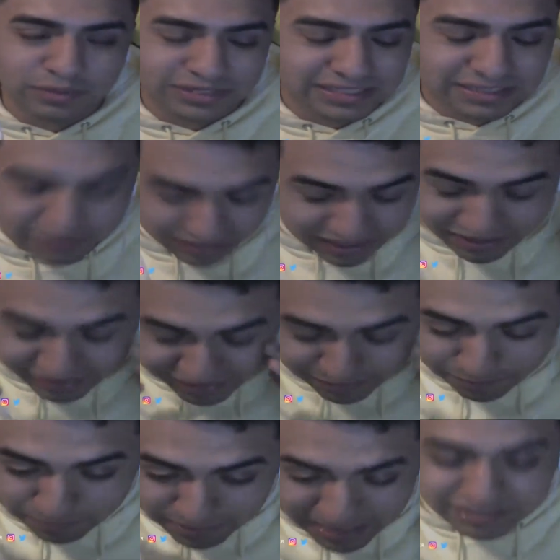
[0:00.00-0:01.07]
they need to
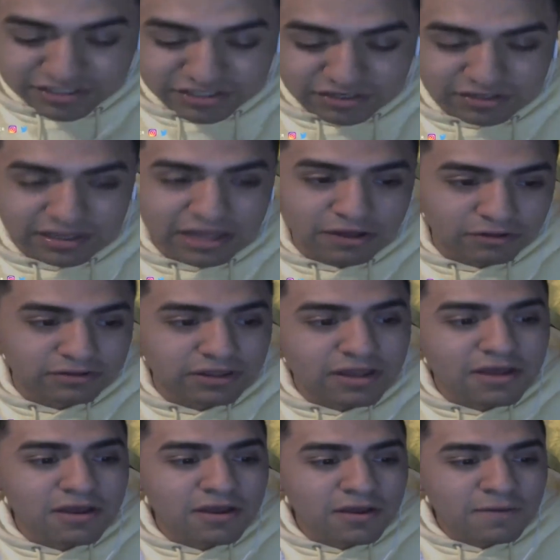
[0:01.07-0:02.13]
enter Leon
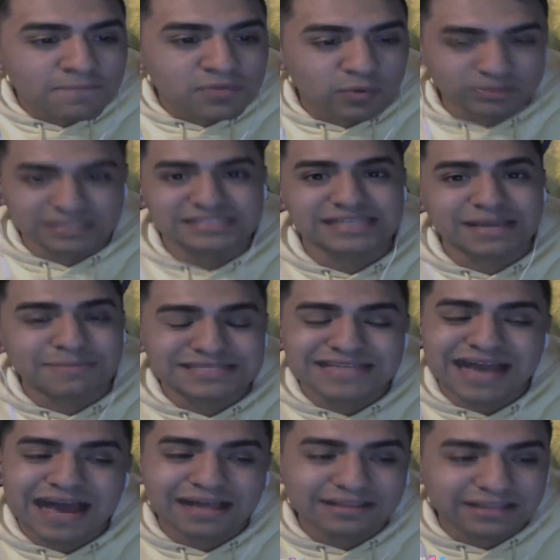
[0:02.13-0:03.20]
with the same
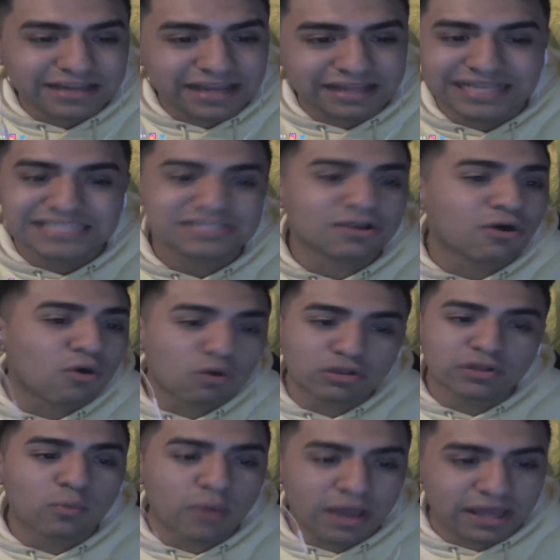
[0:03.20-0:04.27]
mentality, and that's the only
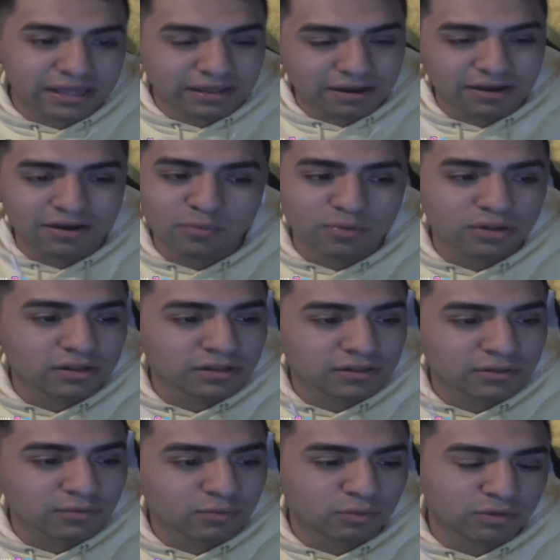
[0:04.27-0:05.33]
way
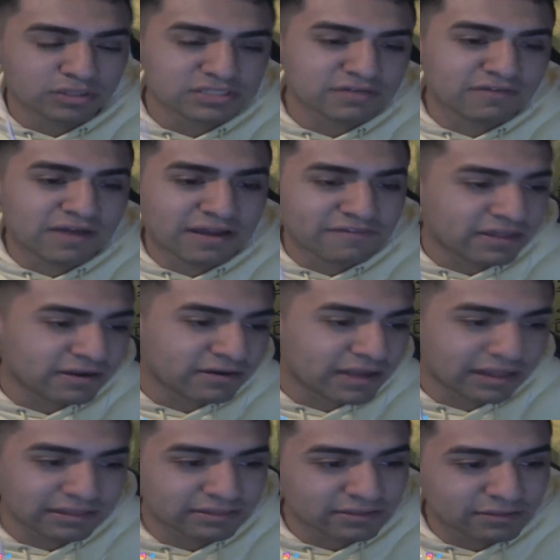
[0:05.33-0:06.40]
we'll survive there
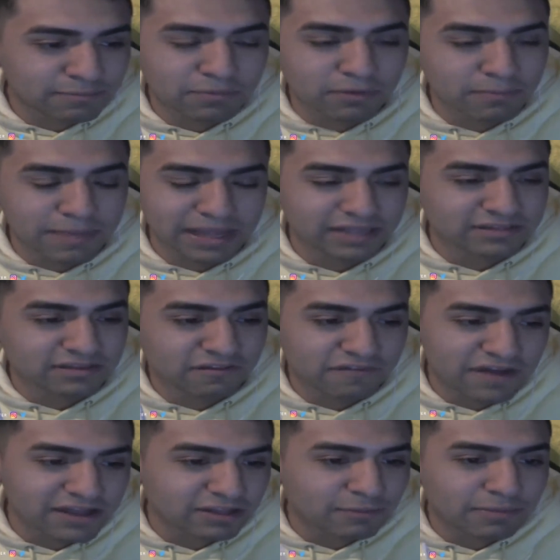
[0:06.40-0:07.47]
and make it to the
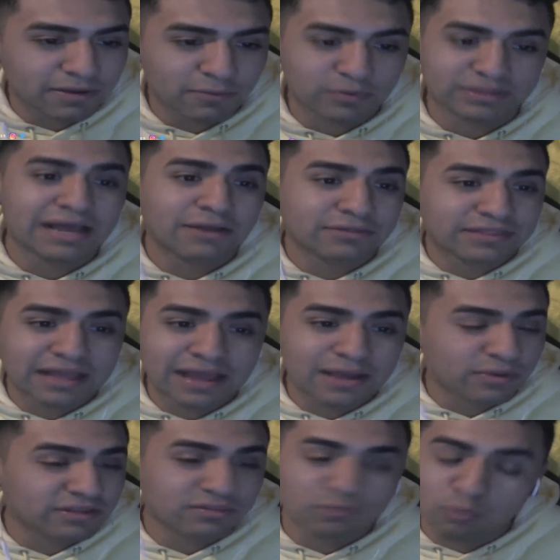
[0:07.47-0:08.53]
final. But without that,
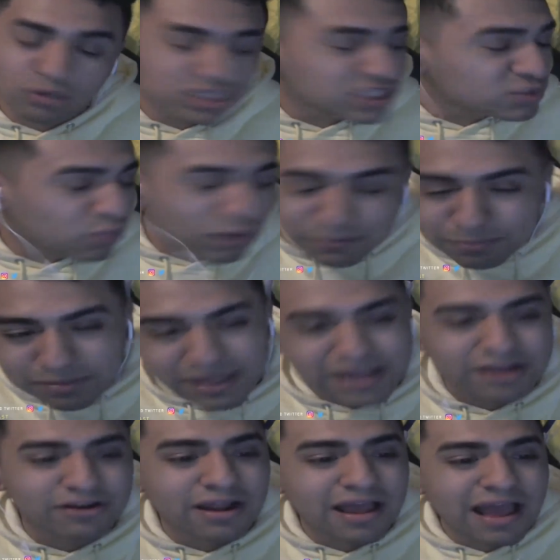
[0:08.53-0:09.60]
with just one
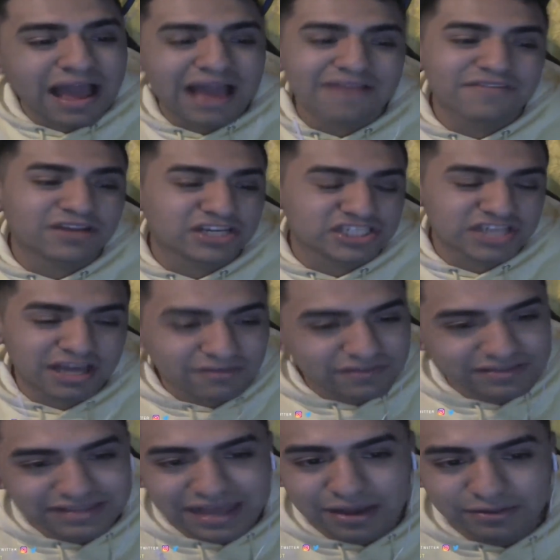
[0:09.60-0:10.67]
player having a shadow of a
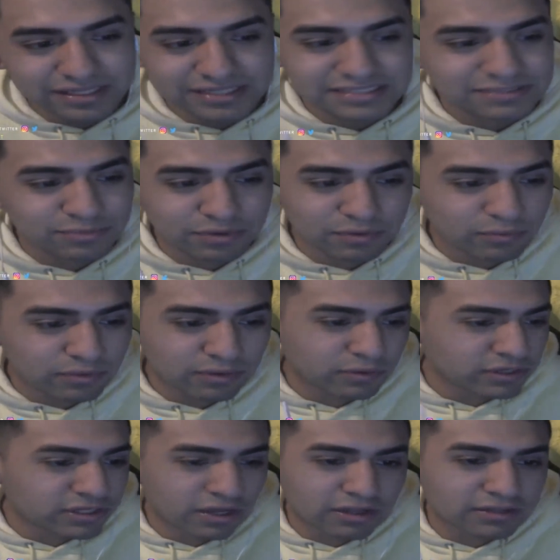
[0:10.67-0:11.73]
doubt, we're
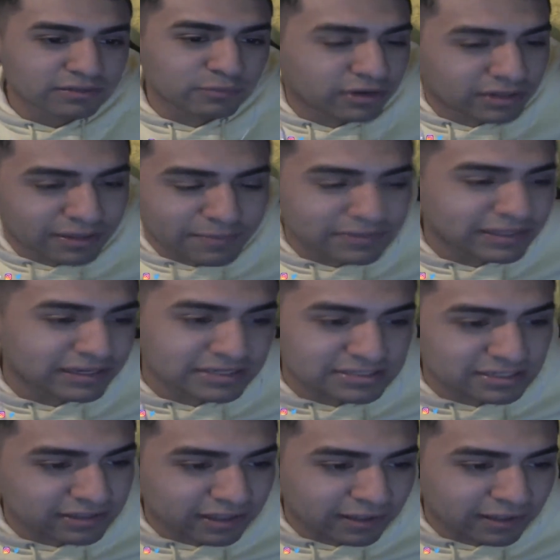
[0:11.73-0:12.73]
done. We're eliminated Sunday.